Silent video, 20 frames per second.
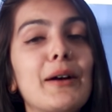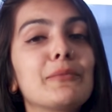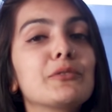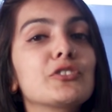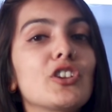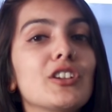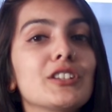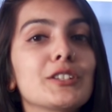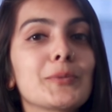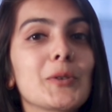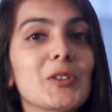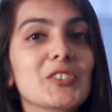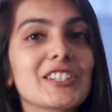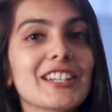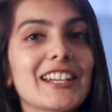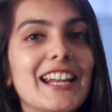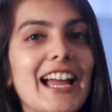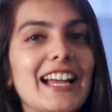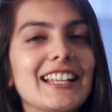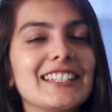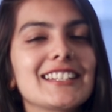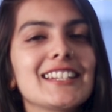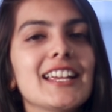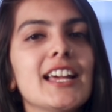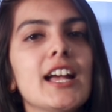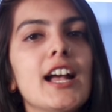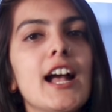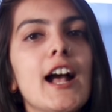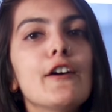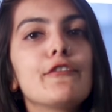Amazon sponsored ads.
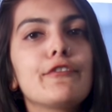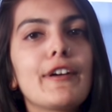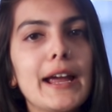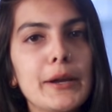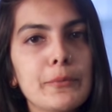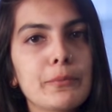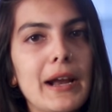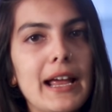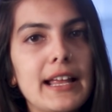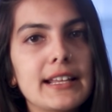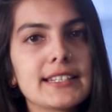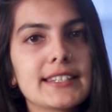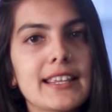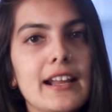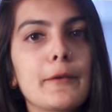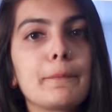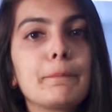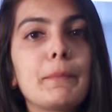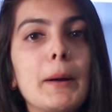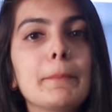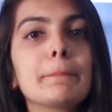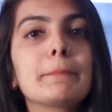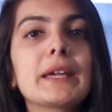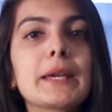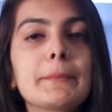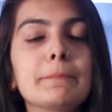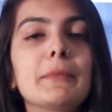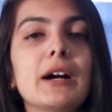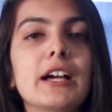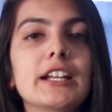Find brands that are
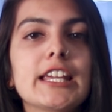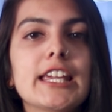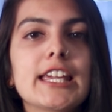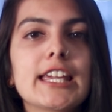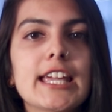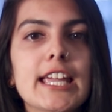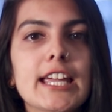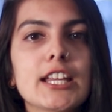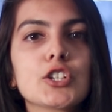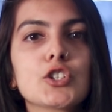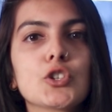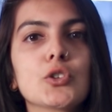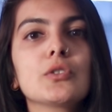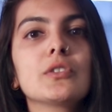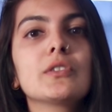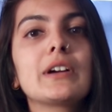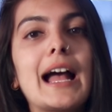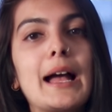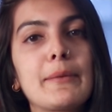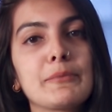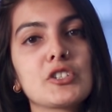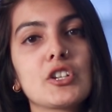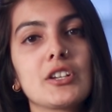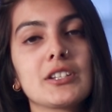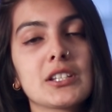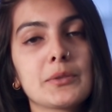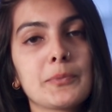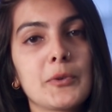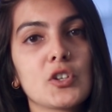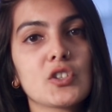pumping money into
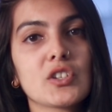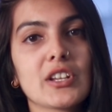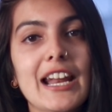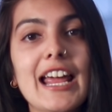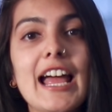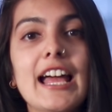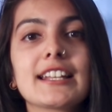Amazon sponsored